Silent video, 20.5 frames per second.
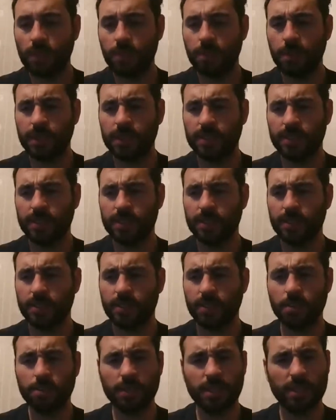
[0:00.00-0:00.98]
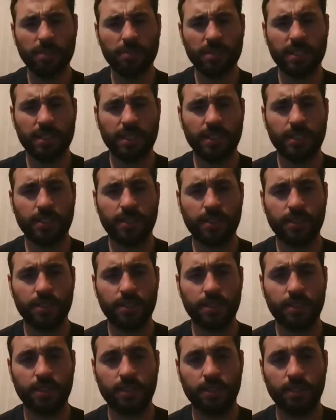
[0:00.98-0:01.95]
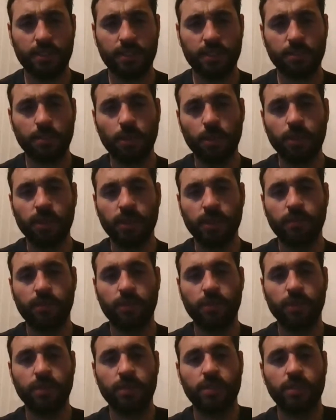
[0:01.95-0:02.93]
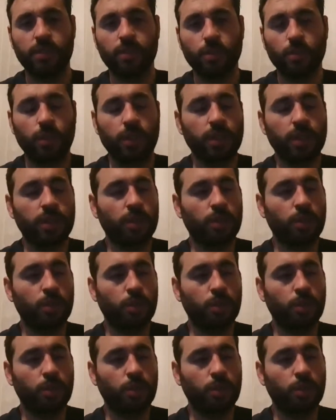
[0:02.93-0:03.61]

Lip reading: But sometimes that small difference when